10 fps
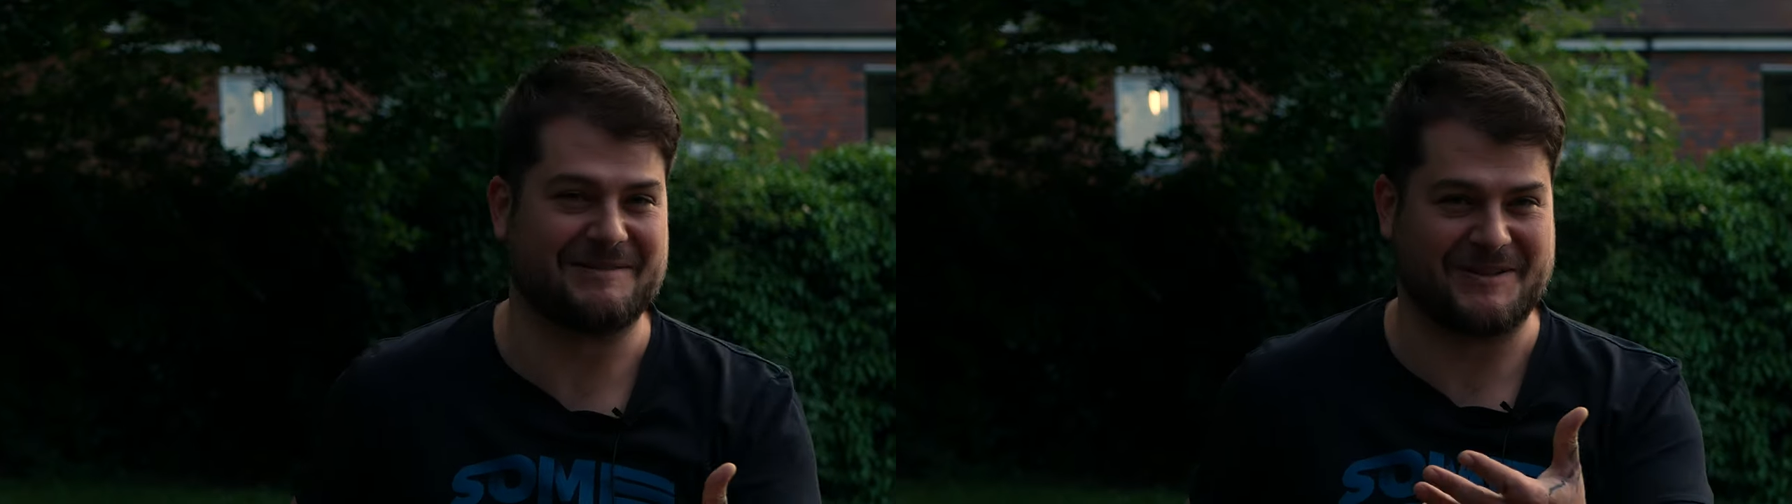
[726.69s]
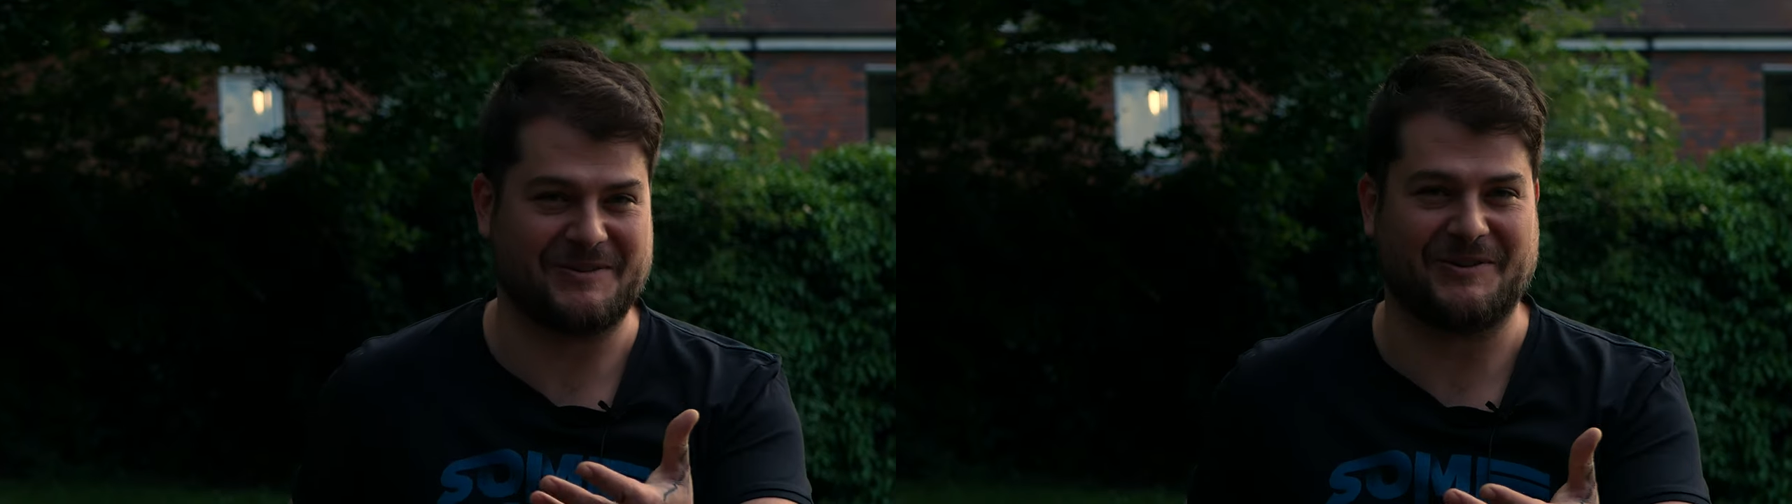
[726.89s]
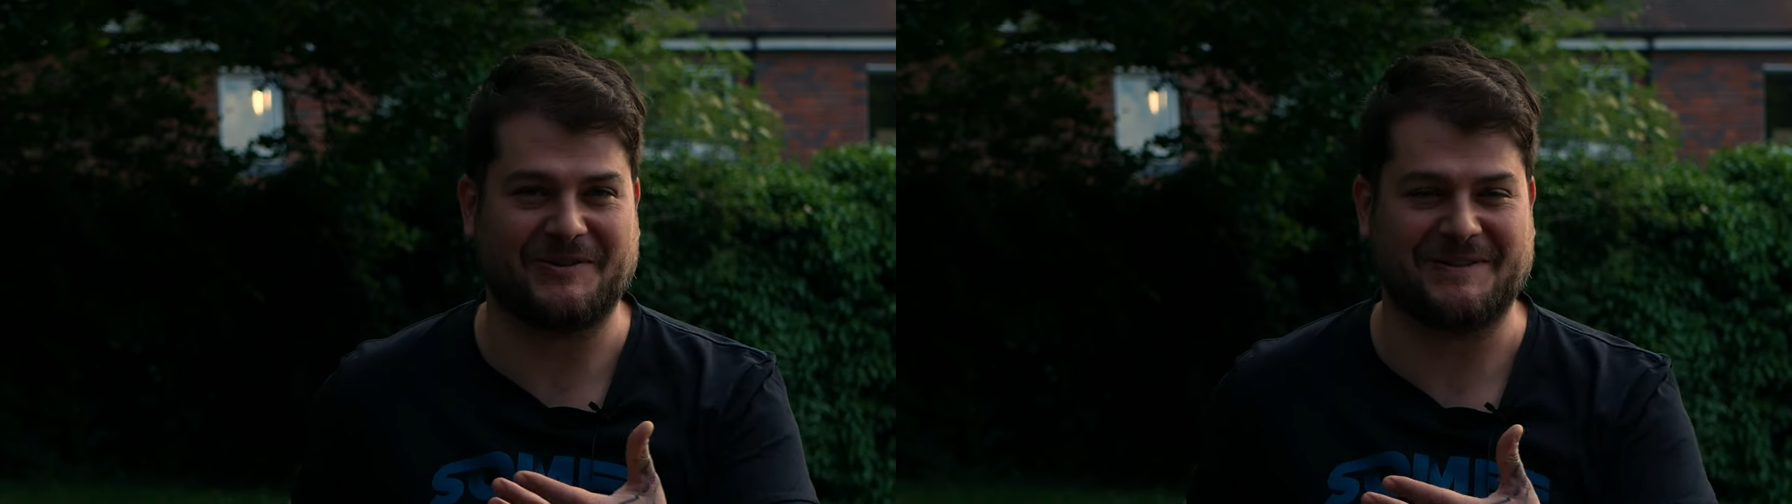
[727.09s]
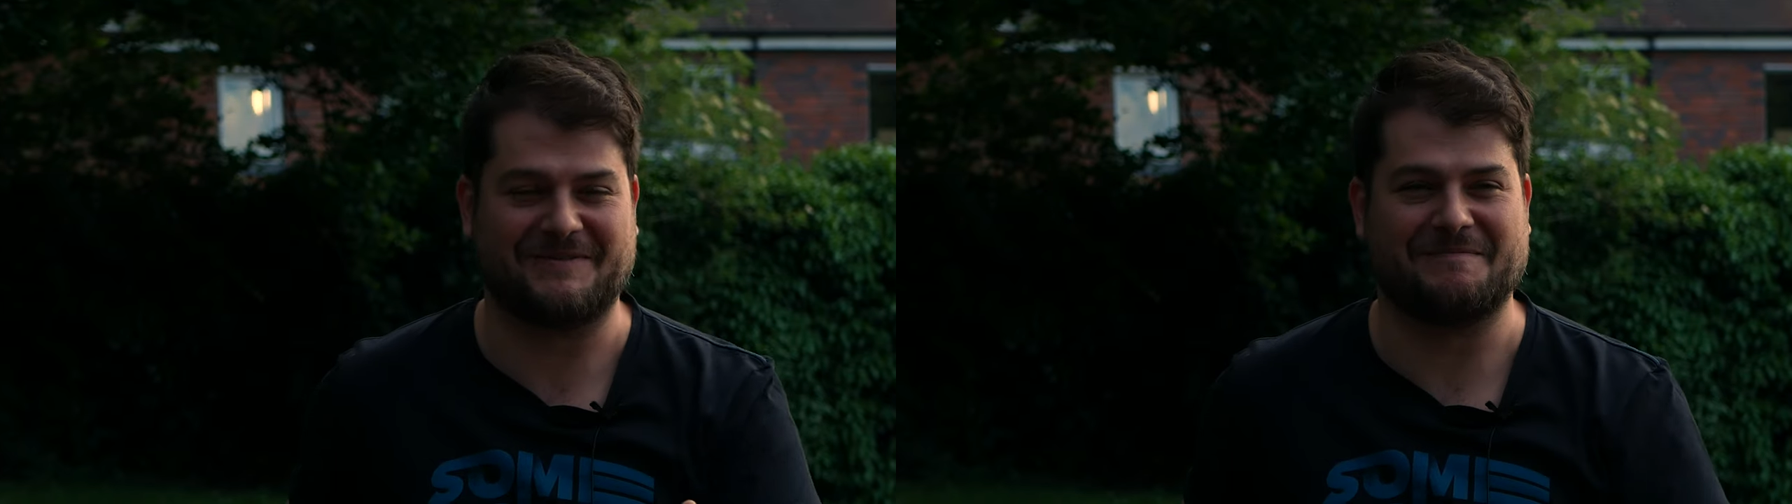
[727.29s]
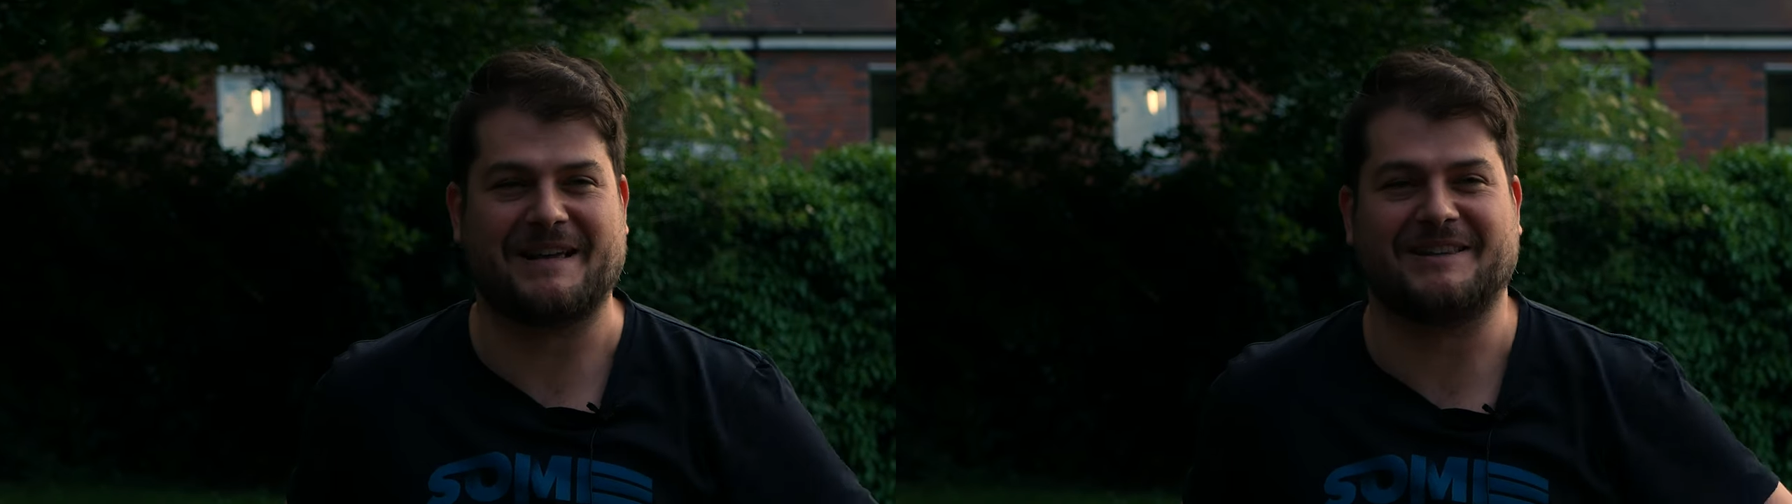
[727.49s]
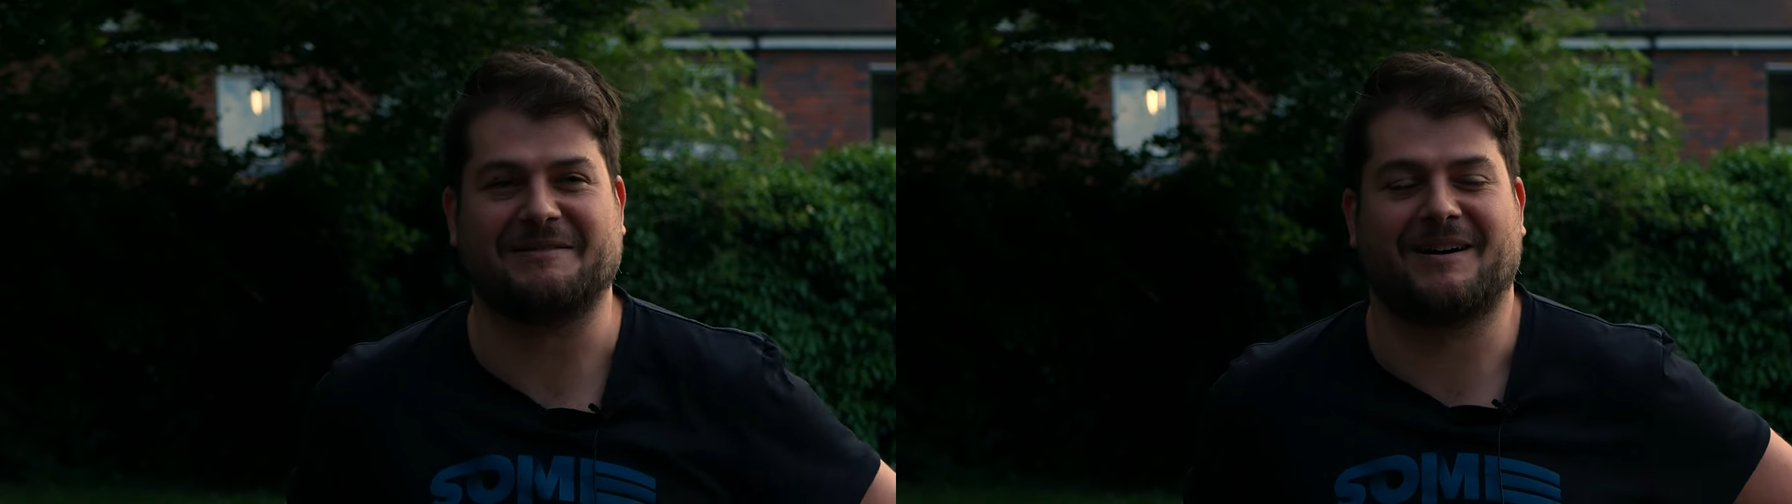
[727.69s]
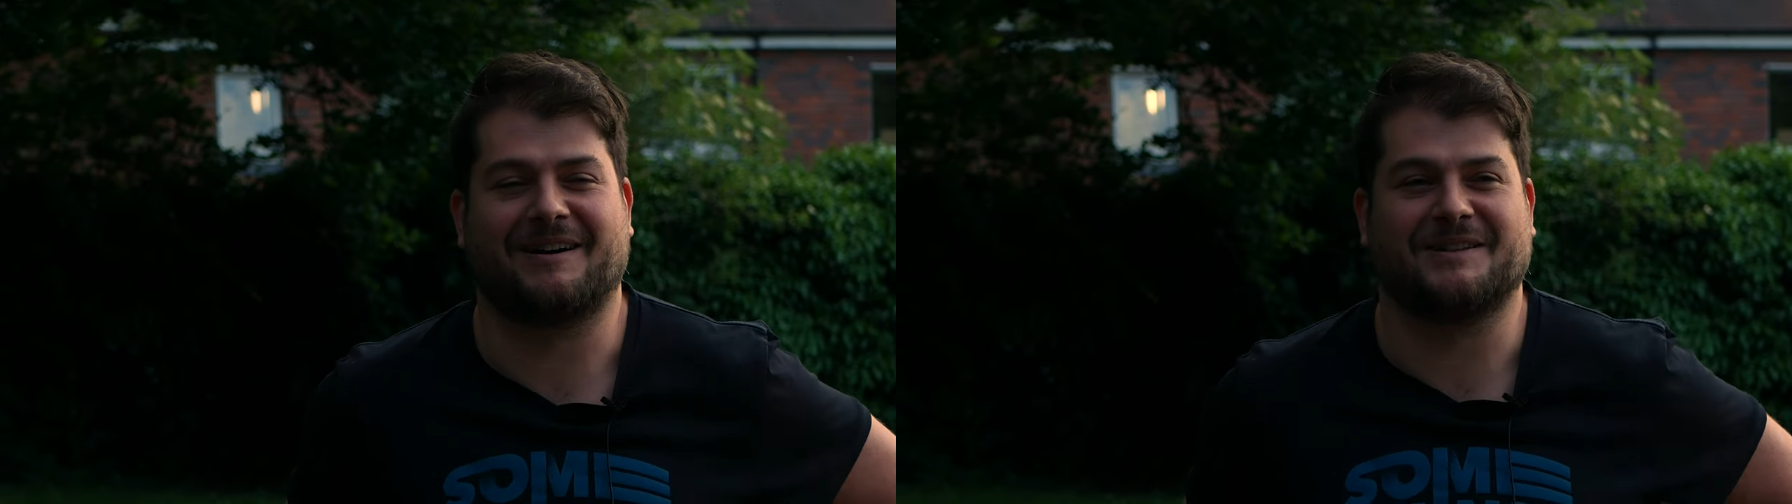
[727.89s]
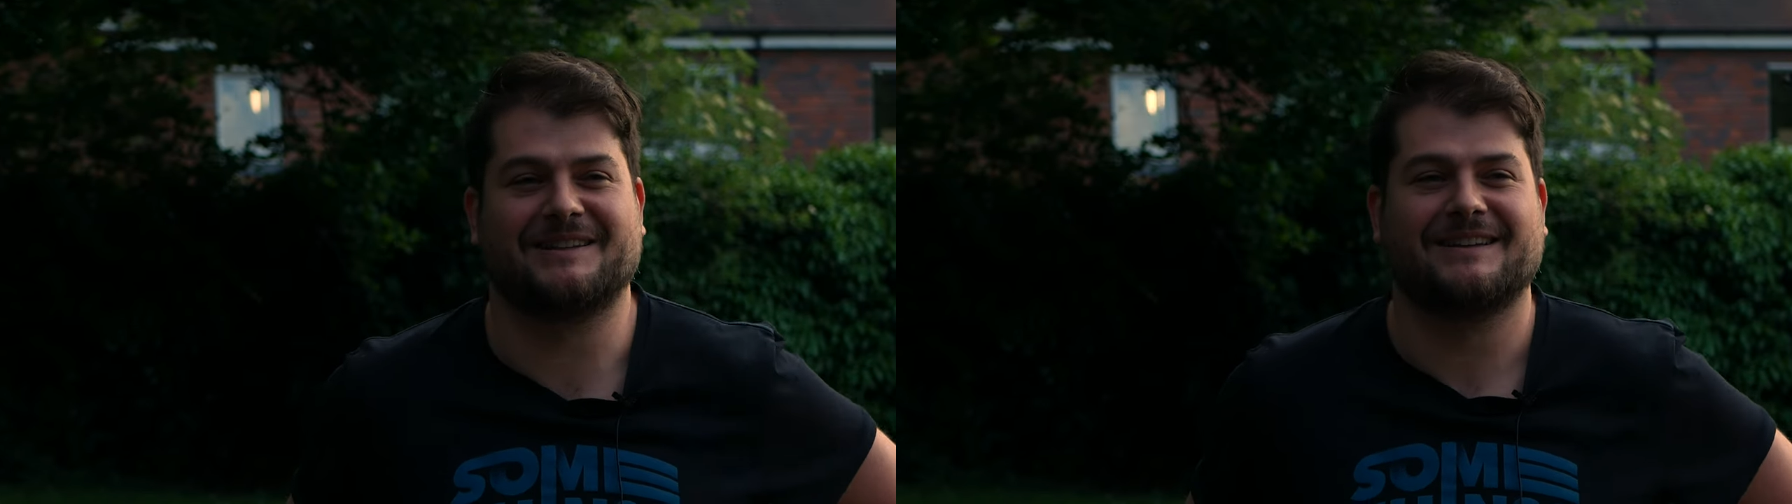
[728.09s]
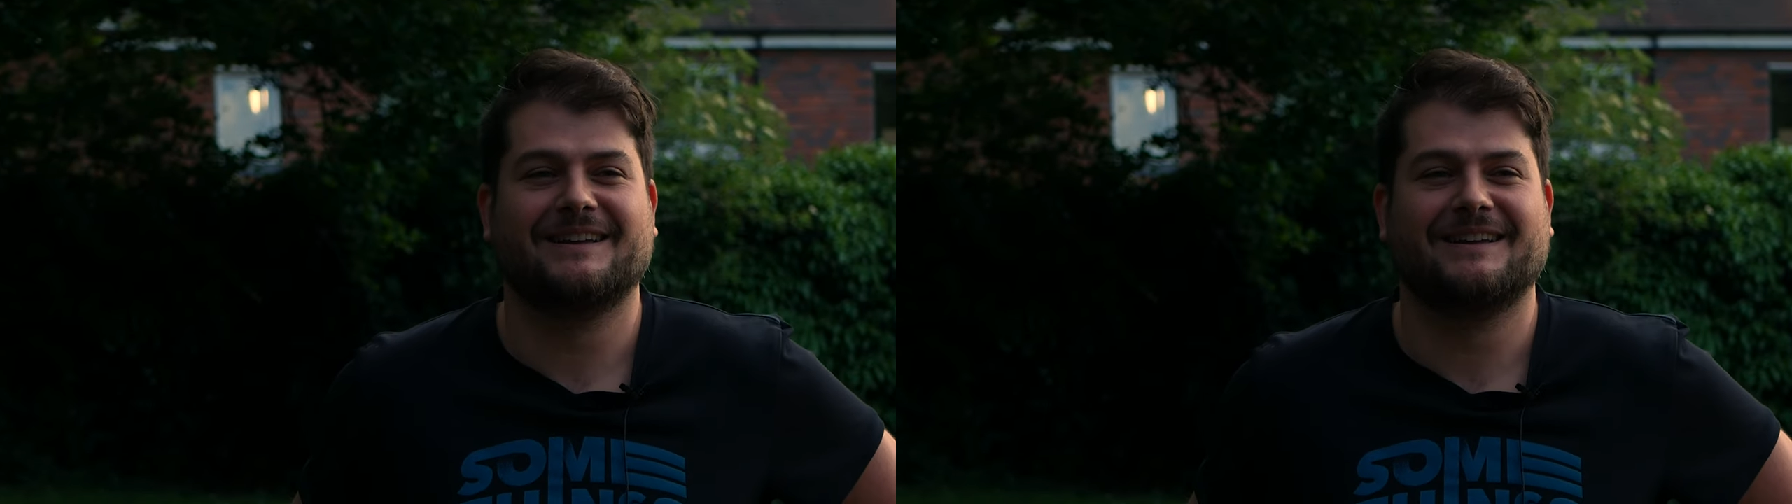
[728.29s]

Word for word: but you know, my team have it.